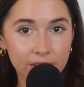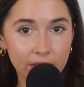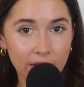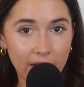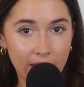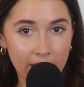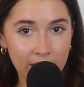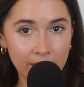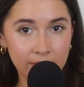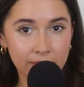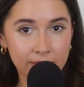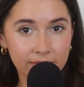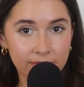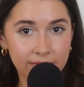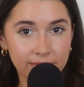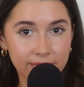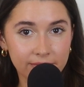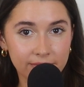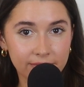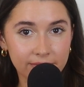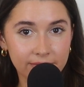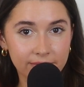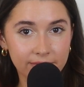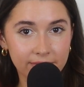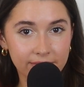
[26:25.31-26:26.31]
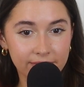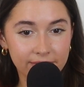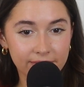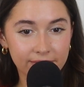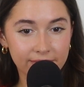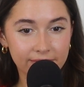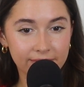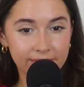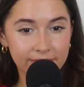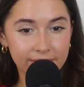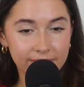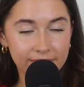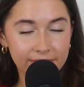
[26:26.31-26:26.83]
Okay?
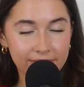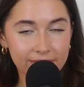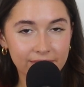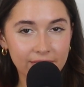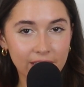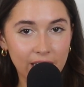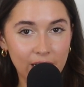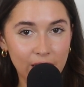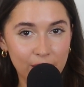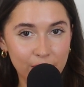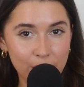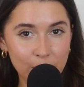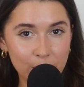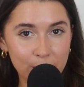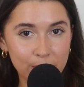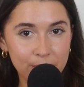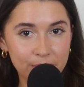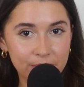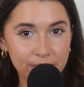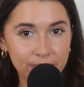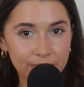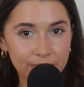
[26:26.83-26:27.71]
I love you.